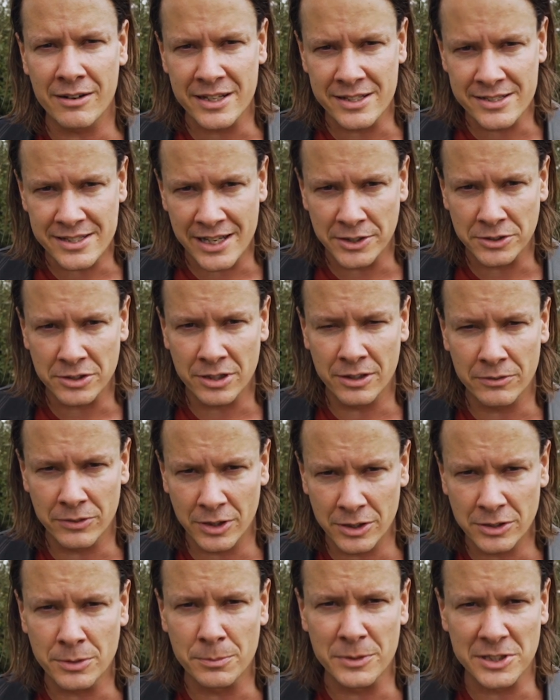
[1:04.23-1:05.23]
in the centre of
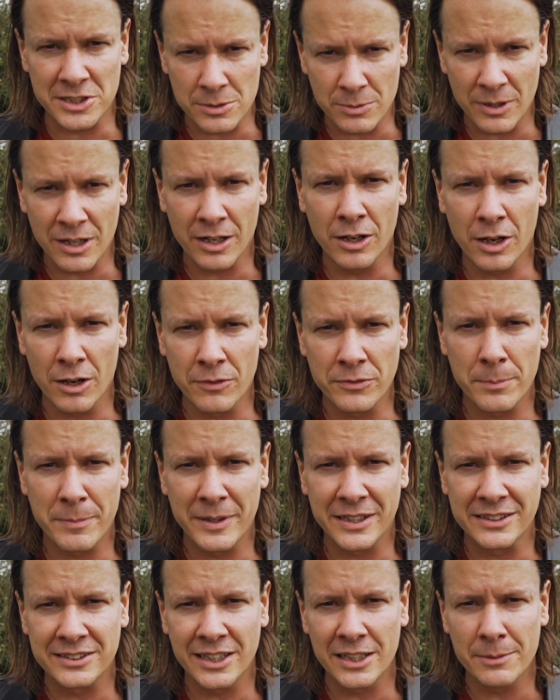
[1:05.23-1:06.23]
London, which is where a lot of the
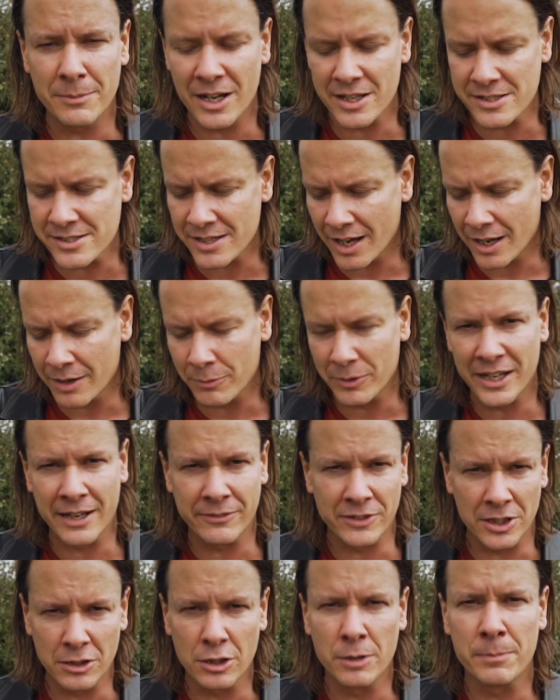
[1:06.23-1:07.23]
big cinemas are, where they
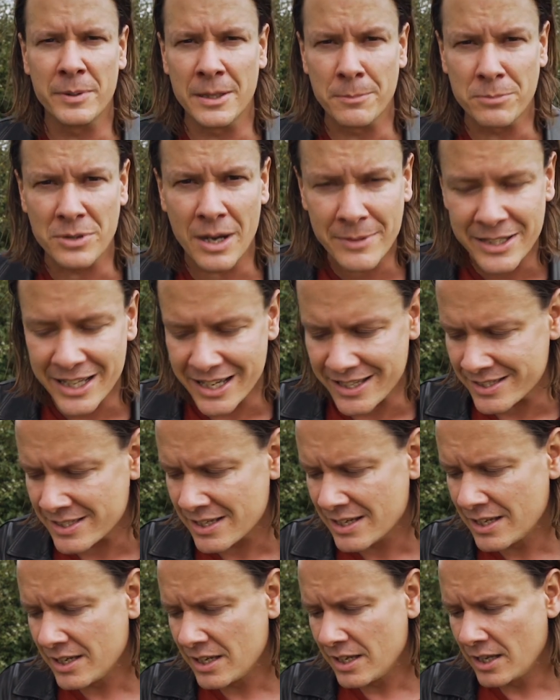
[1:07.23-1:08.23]
have the European premieres
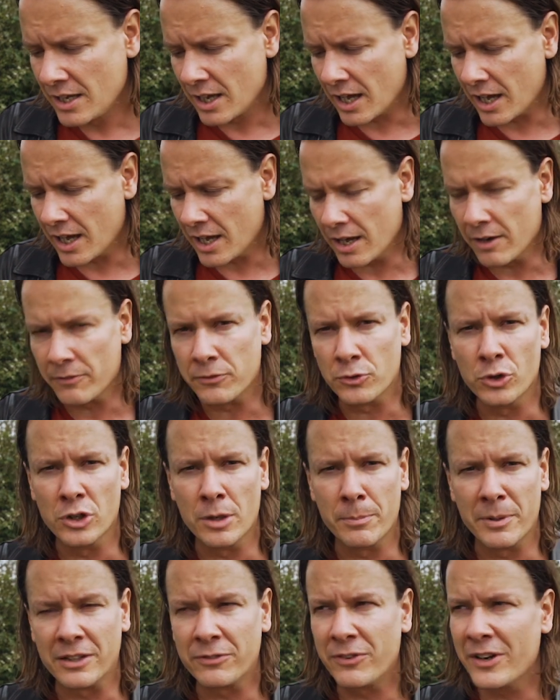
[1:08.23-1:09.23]
for all
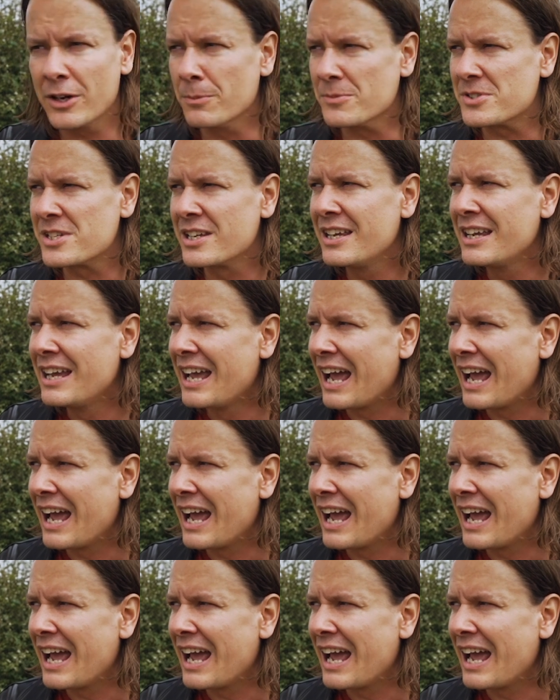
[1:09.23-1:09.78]
the big films.